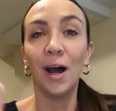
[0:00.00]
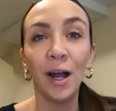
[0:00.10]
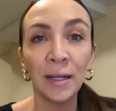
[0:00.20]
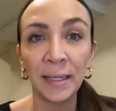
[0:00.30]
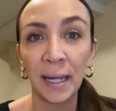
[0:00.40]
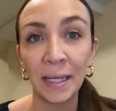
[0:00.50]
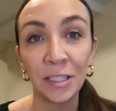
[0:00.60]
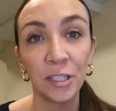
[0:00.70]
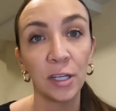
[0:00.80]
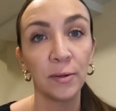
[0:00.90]
Alright
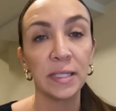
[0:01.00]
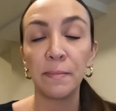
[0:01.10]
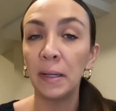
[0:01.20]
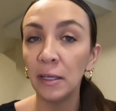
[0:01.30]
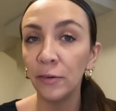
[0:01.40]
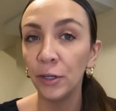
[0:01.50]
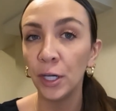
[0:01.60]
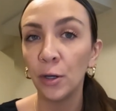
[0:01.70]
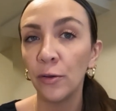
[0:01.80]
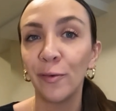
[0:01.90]
guys, so as many of you
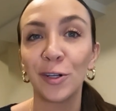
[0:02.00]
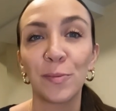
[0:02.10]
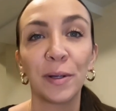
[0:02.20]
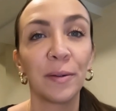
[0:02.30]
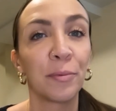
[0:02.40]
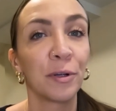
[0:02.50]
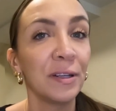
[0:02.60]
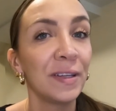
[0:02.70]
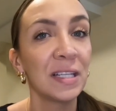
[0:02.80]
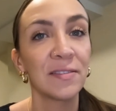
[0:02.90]
know, if you watched my
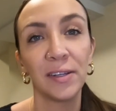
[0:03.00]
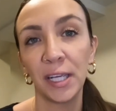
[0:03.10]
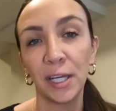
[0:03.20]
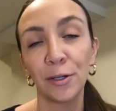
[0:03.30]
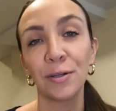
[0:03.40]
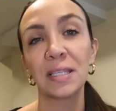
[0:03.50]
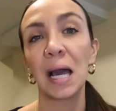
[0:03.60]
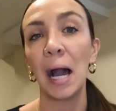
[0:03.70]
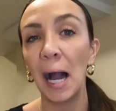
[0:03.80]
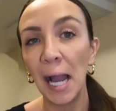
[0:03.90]
previous videos,
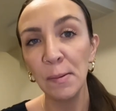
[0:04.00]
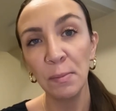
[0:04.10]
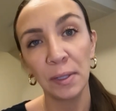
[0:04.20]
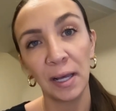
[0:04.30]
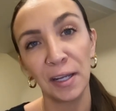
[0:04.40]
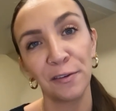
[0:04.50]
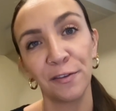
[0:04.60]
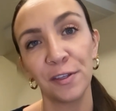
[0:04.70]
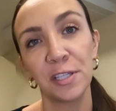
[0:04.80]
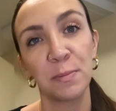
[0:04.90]
I'm applying
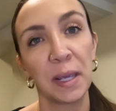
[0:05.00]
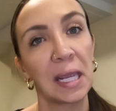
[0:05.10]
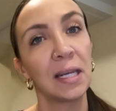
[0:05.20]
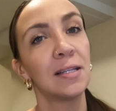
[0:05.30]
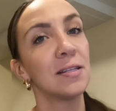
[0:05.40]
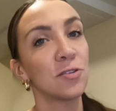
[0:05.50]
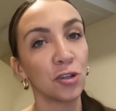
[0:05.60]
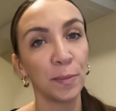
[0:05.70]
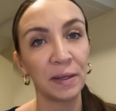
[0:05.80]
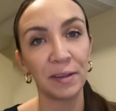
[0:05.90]
for the Spain Digital
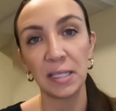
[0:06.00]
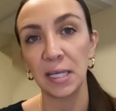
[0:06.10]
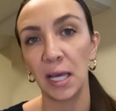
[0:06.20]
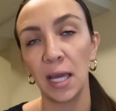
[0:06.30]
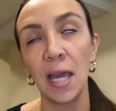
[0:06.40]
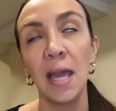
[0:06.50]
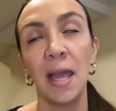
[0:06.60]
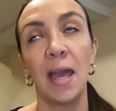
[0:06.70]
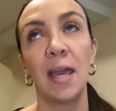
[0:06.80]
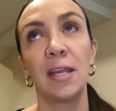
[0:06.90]
Nomad Visa
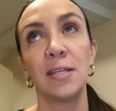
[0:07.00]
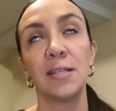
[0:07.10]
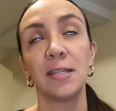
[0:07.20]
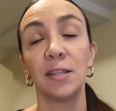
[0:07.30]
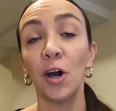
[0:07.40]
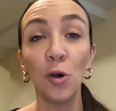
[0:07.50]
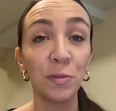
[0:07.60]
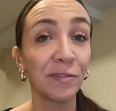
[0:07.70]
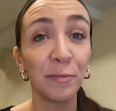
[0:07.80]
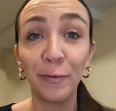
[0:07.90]
and in the hopes
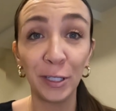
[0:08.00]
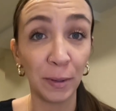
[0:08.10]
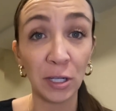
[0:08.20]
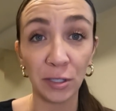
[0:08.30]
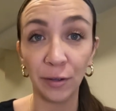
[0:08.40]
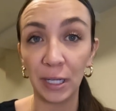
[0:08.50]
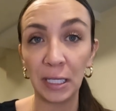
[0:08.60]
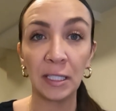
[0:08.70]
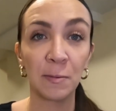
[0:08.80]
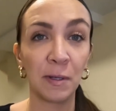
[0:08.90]
of moving to Barcelona.
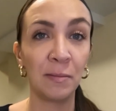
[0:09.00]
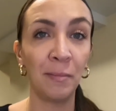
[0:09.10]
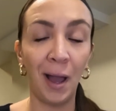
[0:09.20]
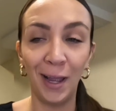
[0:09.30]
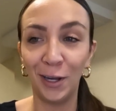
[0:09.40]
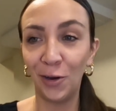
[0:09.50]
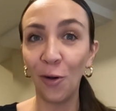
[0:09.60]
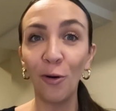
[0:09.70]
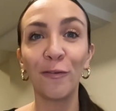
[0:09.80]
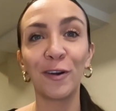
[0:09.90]
It's been my
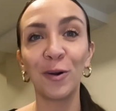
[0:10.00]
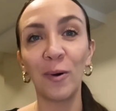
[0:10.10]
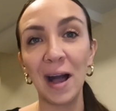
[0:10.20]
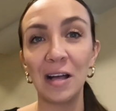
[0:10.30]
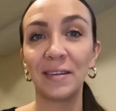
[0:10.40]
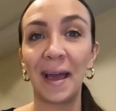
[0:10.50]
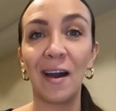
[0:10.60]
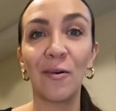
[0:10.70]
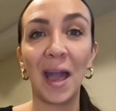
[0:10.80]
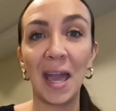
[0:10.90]
goal for a while
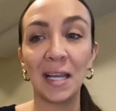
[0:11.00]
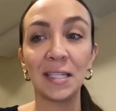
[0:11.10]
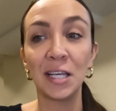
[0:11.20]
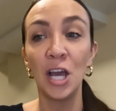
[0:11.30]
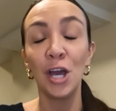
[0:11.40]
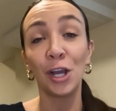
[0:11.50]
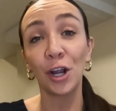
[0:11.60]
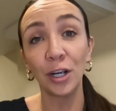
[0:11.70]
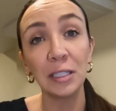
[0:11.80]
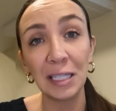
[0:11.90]
now, and
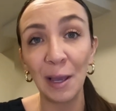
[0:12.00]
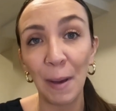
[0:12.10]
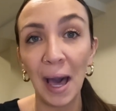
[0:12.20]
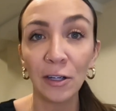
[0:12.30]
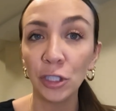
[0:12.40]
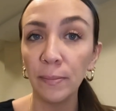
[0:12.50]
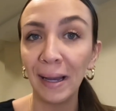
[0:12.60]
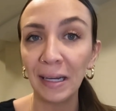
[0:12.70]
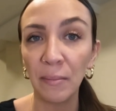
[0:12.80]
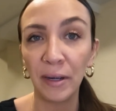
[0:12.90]
currently I'm actually
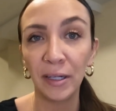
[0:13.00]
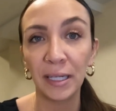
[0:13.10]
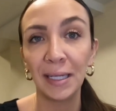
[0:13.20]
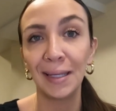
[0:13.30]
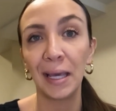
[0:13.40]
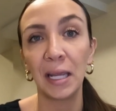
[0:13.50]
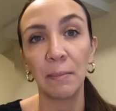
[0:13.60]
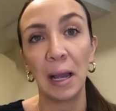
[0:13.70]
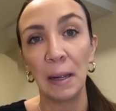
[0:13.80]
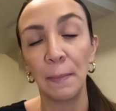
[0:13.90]
back in America getting
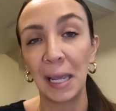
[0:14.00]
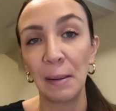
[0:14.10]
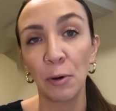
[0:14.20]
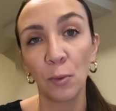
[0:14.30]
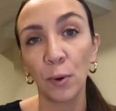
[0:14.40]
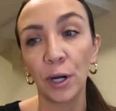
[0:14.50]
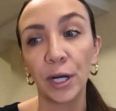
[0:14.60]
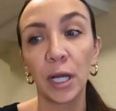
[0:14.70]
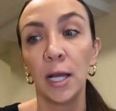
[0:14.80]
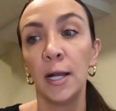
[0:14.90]
my
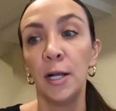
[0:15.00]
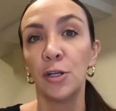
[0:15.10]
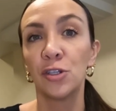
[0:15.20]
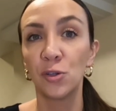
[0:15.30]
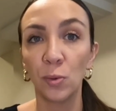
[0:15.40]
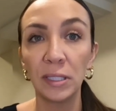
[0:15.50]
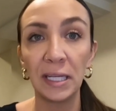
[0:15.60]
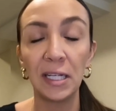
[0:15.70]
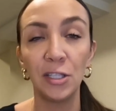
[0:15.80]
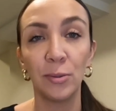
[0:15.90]
paperwork
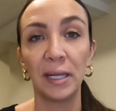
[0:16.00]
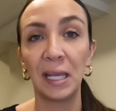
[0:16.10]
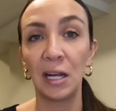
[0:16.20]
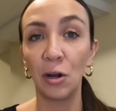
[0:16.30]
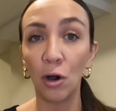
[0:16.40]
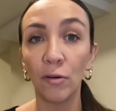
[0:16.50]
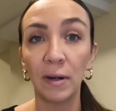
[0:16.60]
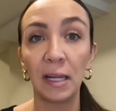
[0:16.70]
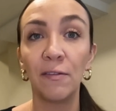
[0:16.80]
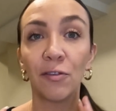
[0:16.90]
sorted so I can get it all
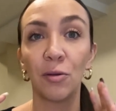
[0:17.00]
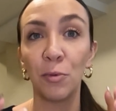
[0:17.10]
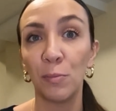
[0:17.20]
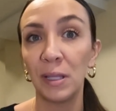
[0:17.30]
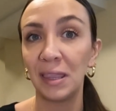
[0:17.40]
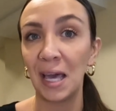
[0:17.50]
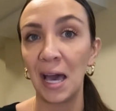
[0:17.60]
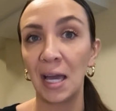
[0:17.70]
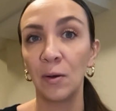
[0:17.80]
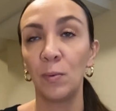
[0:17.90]
ready for the moment
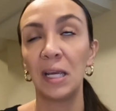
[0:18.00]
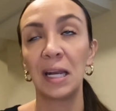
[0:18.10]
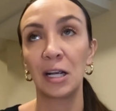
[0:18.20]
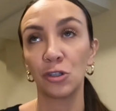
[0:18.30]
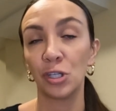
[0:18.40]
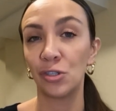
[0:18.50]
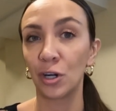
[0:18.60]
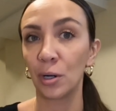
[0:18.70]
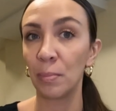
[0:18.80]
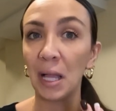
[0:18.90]
that we can actually
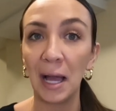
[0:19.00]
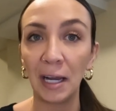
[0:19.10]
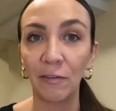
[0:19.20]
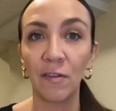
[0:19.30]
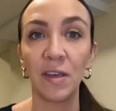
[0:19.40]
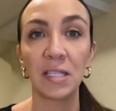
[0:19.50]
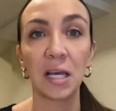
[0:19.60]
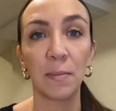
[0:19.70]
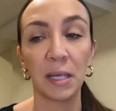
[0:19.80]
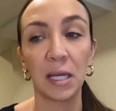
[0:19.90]
start applying for the
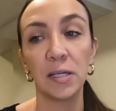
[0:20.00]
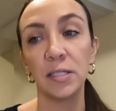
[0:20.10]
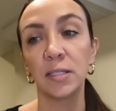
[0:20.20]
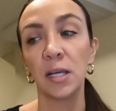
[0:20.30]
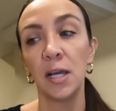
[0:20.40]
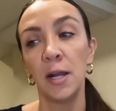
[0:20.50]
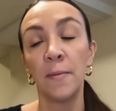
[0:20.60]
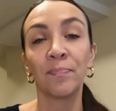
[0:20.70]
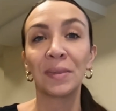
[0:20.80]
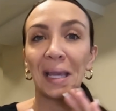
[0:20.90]
visa, because
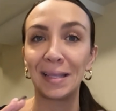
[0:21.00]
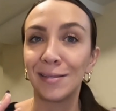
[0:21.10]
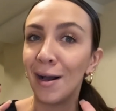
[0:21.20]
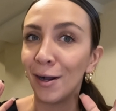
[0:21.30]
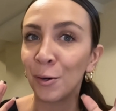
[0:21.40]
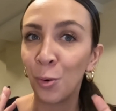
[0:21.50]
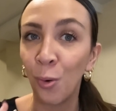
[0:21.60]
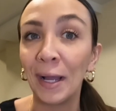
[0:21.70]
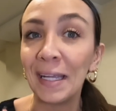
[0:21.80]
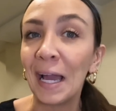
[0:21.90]
it's not
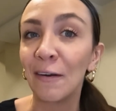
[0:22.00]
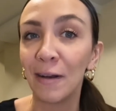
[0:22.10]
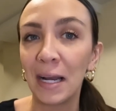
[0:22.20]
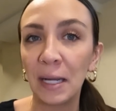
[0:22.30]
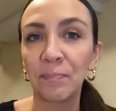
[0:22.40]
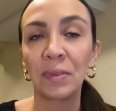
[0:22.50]
quite yet ready.